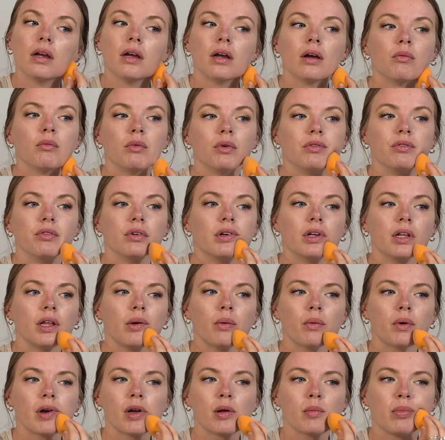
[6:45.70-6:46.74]
We really
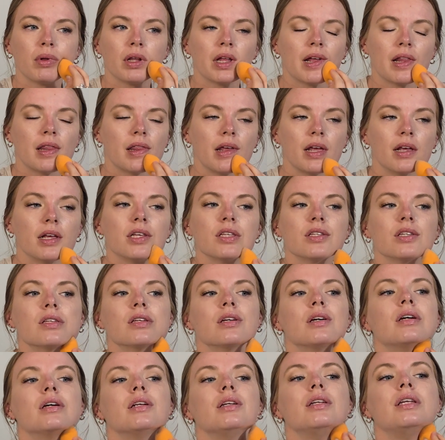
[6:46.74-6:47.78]
want to blend
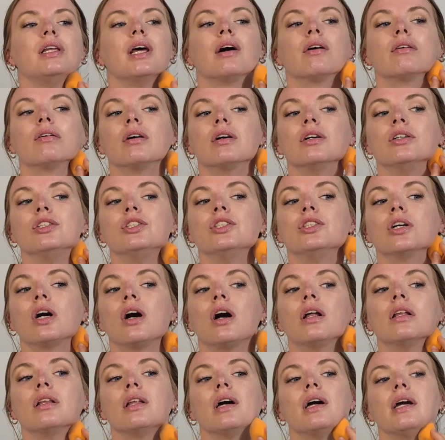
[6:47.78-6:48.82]
this down our
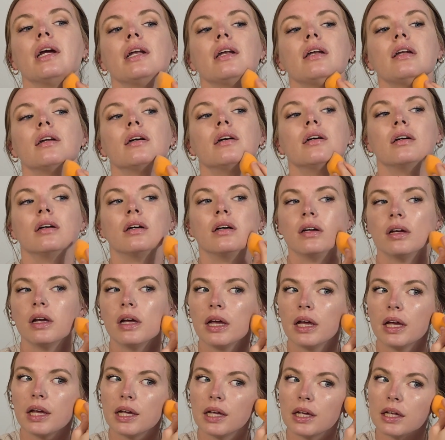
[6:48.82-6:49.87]
jawline,
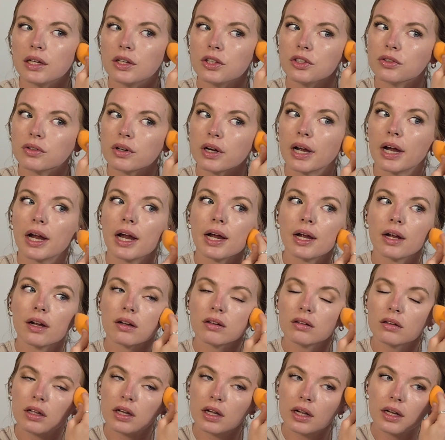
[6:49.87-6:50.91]
into our
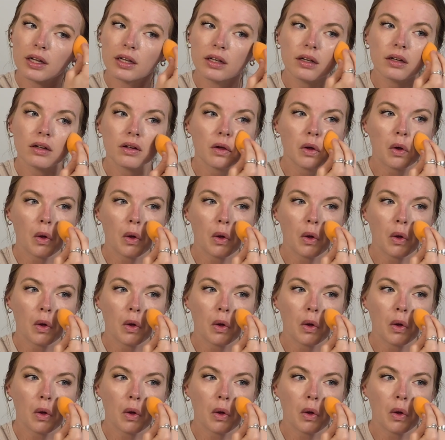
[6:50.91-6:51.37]
hairline,